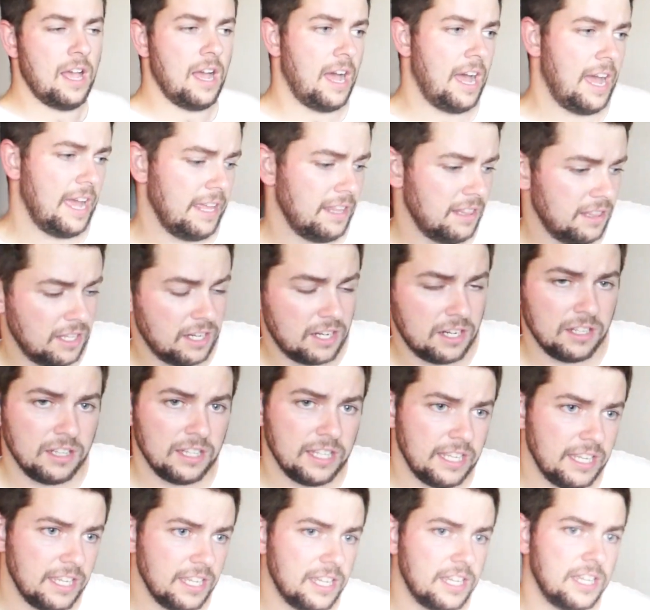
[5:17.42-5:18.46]
I
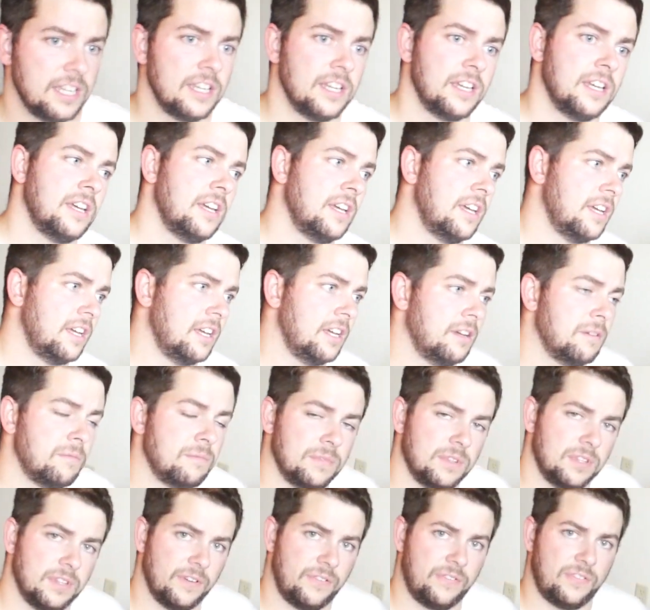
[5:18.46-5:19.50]
literally,
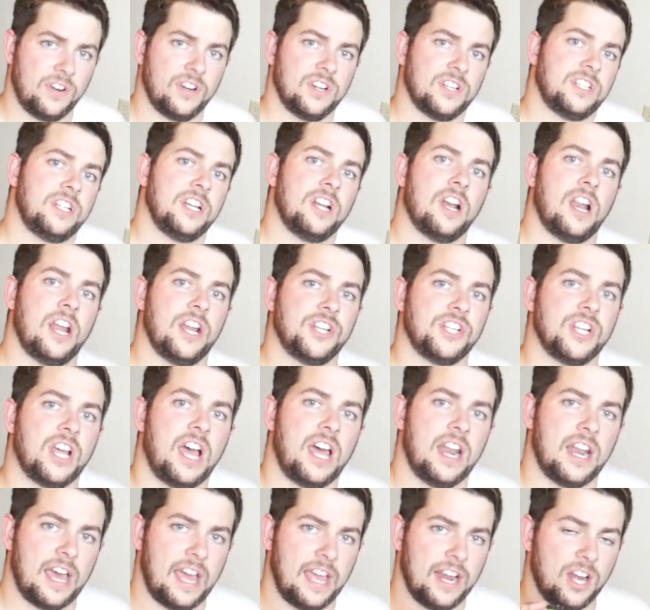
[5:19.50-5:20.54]
the first deer I
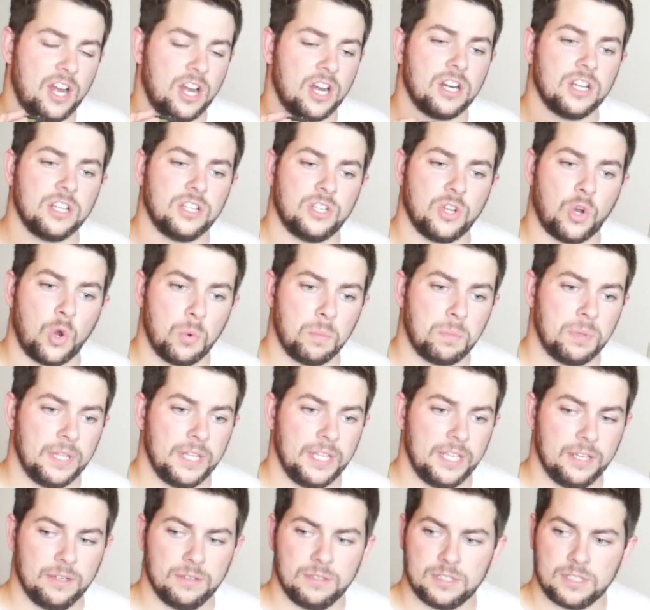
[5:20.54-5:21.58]
shot, I heard a doe
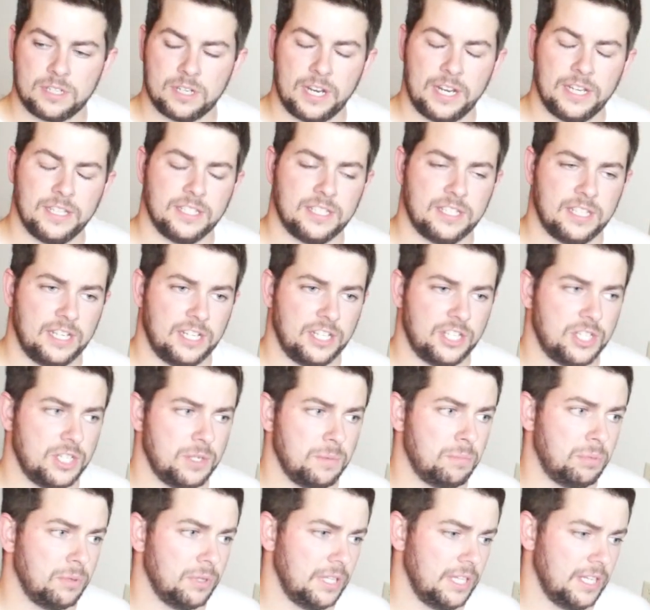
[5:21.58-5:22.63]
bleat. It was the craziest thing. She
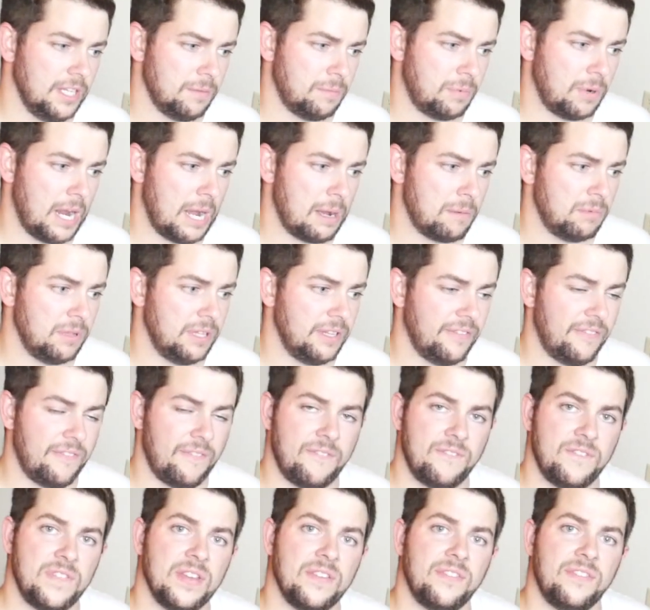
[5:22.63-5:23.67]
bleat probably
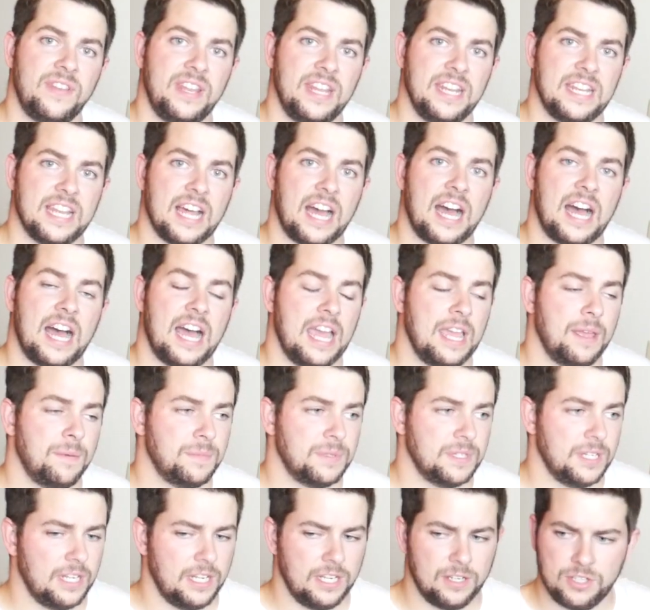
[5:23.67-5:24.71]
50
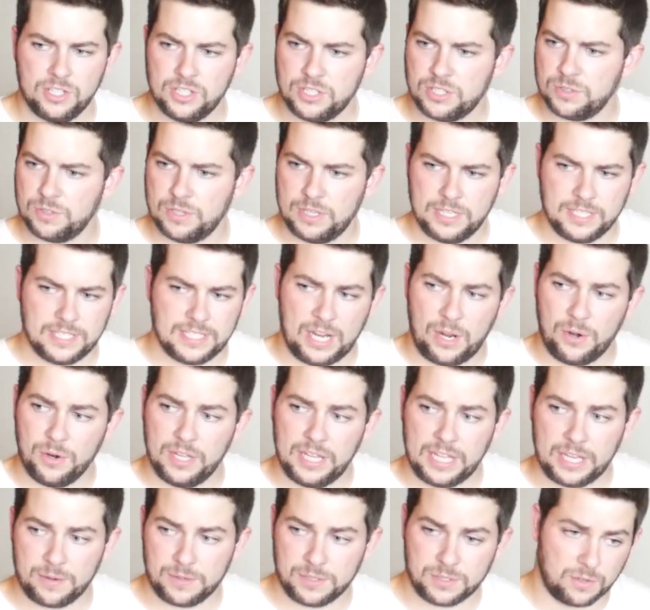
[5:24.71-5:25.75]
times, and it sounded
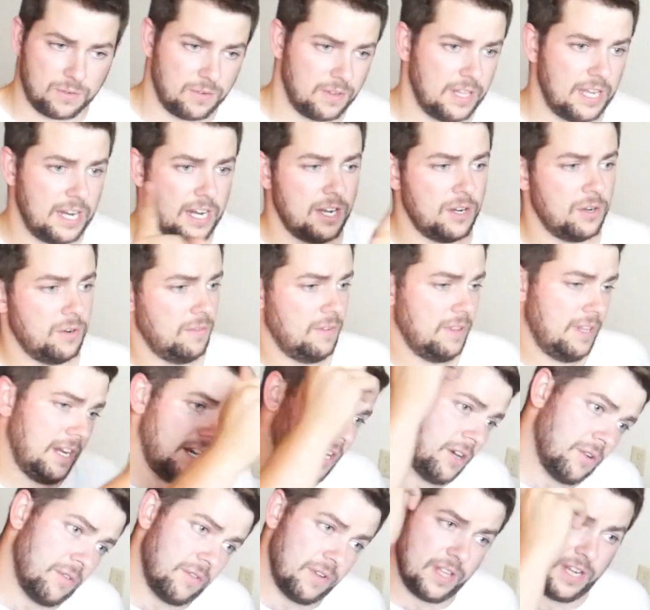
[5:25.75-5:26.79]
like it was over there and over there
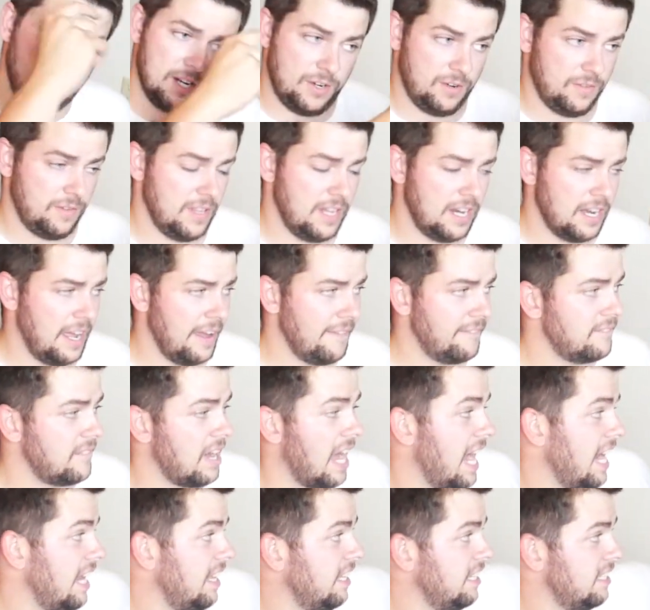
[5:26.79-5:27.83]
and over there and over there, and I
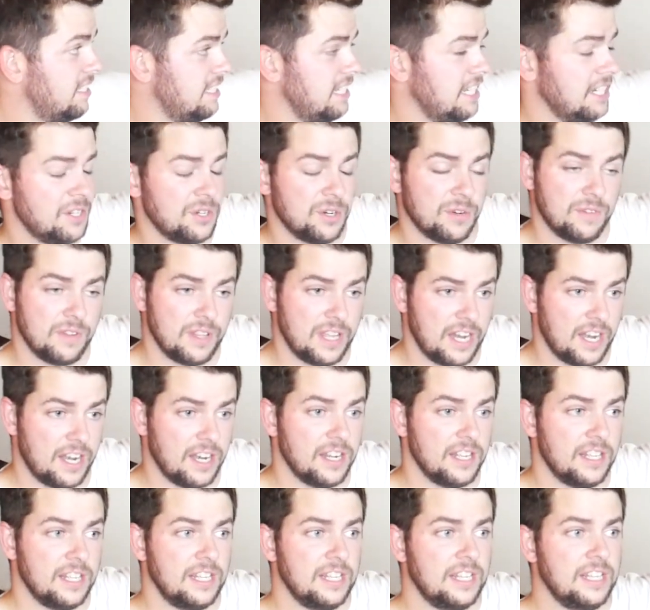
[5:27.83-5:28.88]
finally seen her over
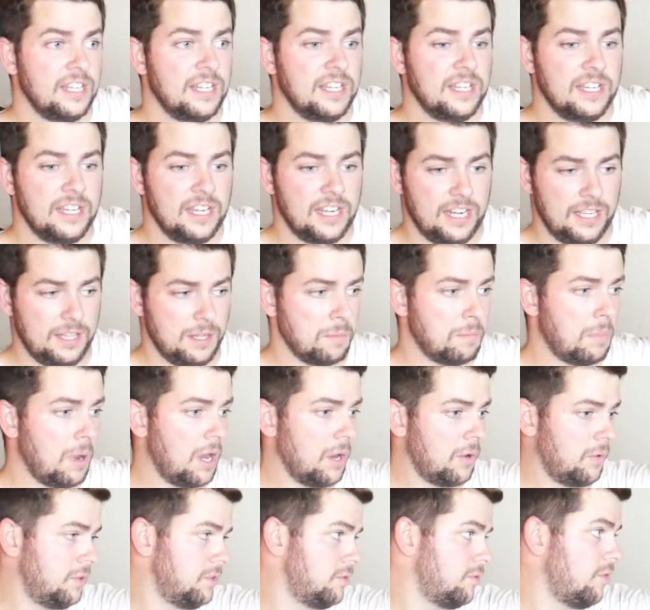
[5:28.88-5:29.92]
there, and the
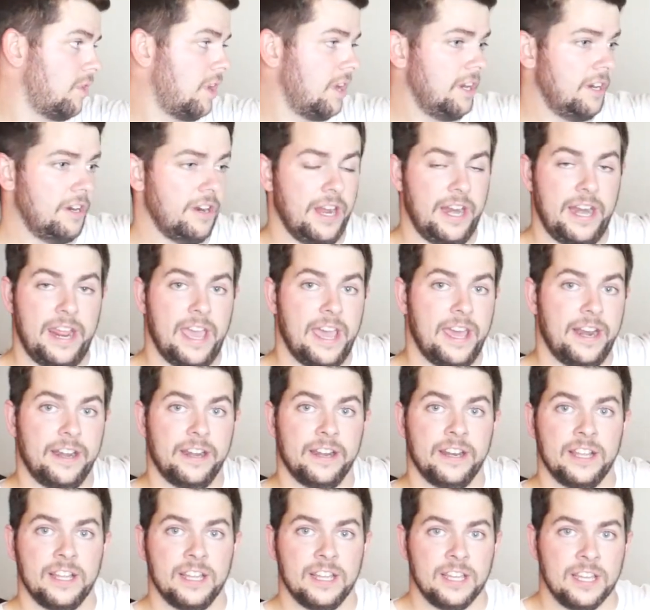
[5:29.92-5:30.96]
buck was running right at
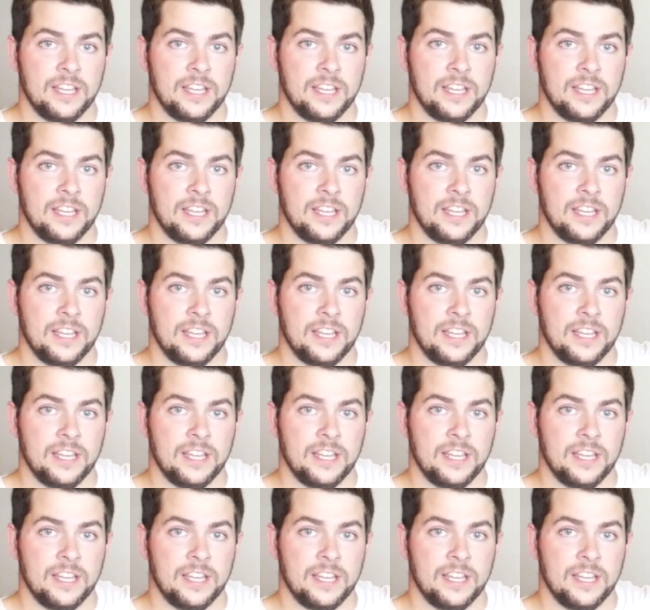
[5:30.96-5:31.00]
her.